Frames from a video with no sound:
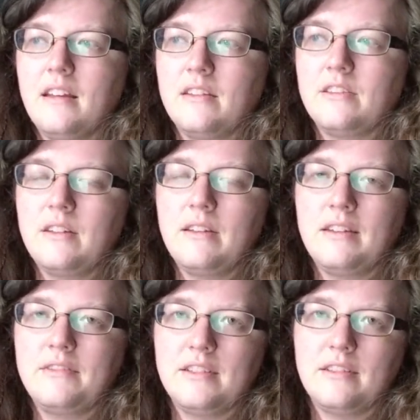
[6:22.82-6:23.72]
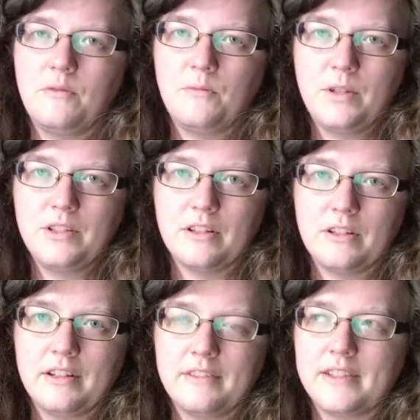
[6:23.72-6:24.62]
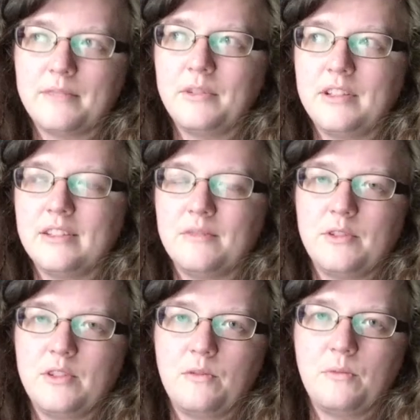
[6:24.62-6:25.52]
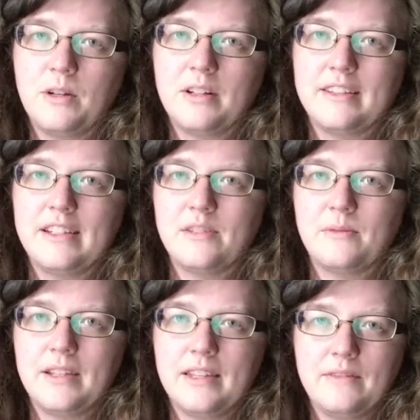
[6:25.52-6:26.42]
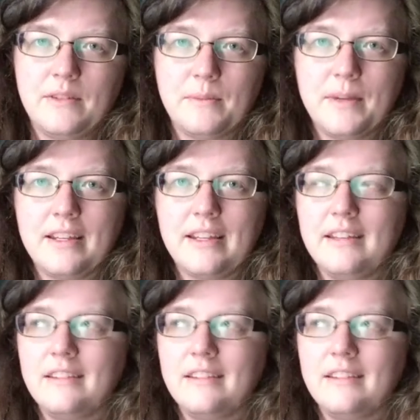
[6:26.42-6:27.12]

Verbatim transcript: So you have to wonder if someone doesn't want you to work and they just want to give you money,